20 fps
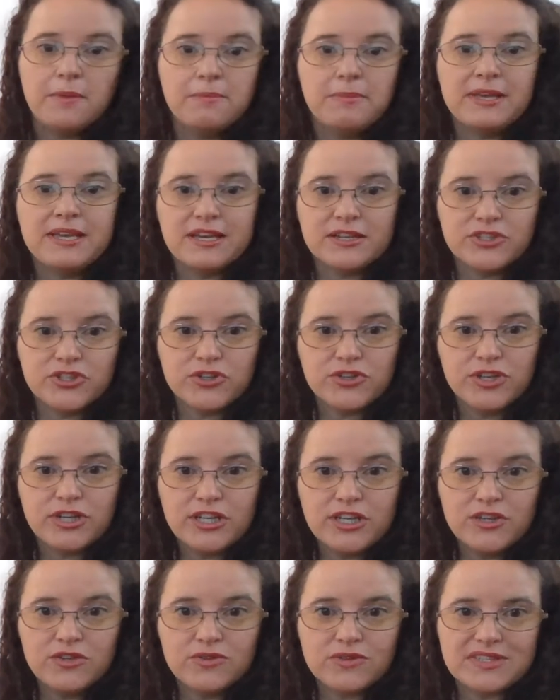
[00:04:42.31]
because you're
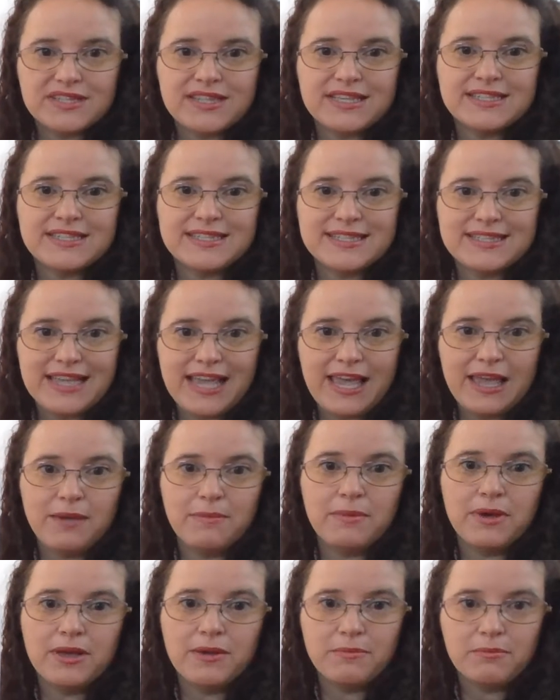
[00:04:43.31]
going to use the
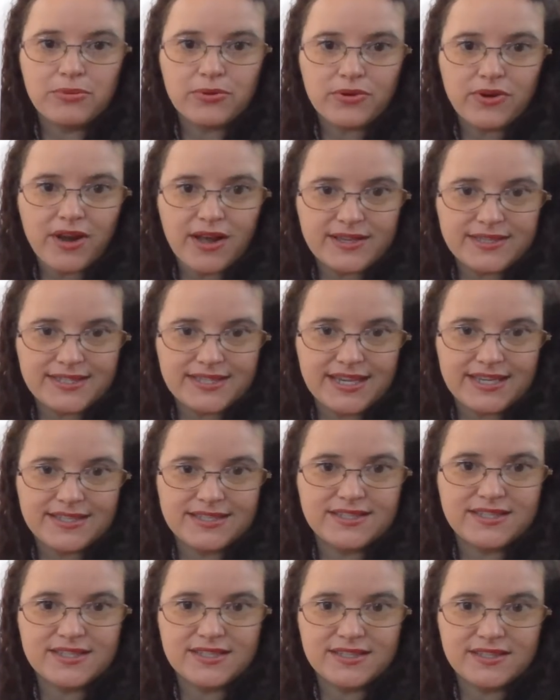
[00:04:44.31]
same
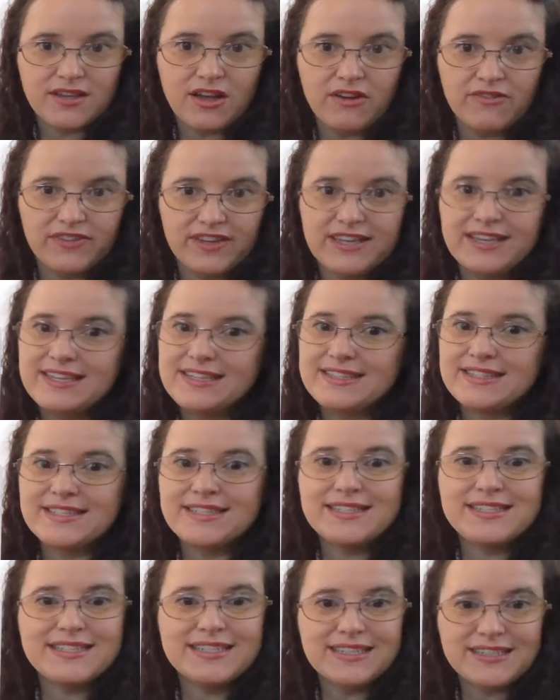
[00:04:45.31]
process to solve it.
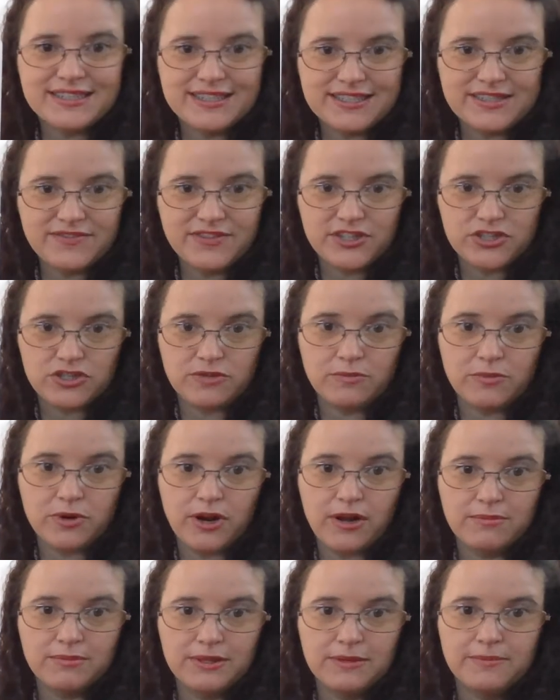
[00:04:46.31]
It's still a division
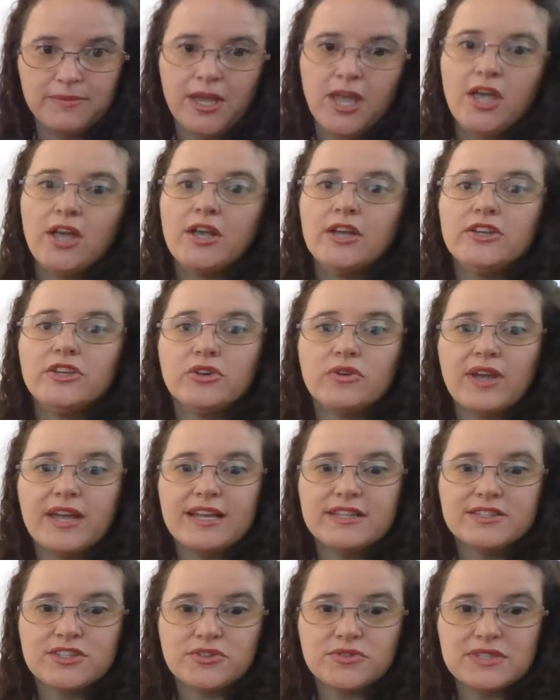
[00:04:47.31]
problem. Your
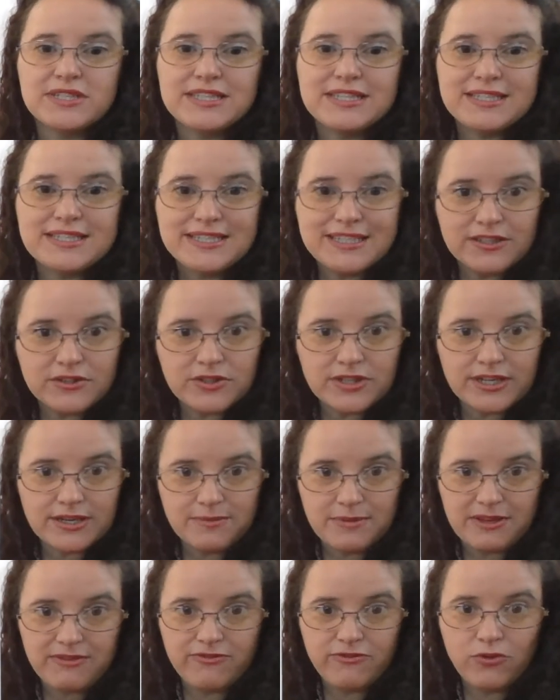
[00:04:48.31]
answer is still going
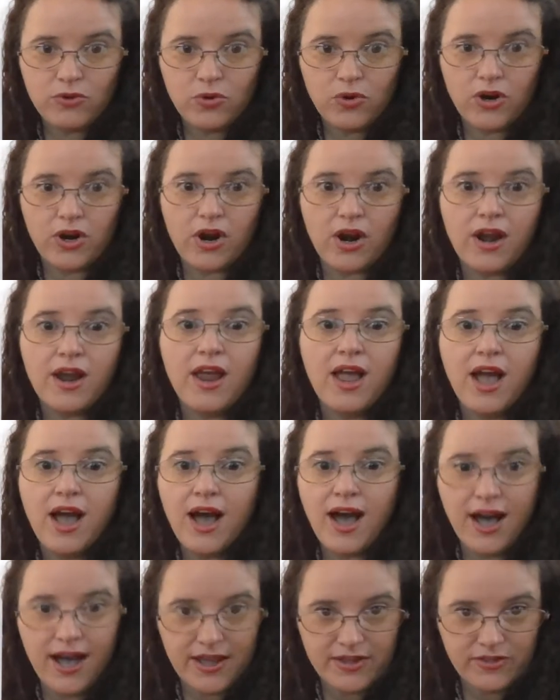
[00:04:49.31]
to be 4
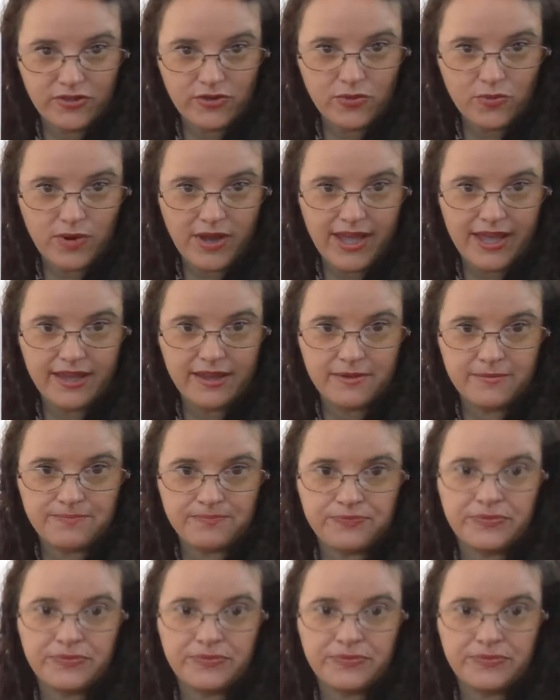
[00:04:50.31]
either way.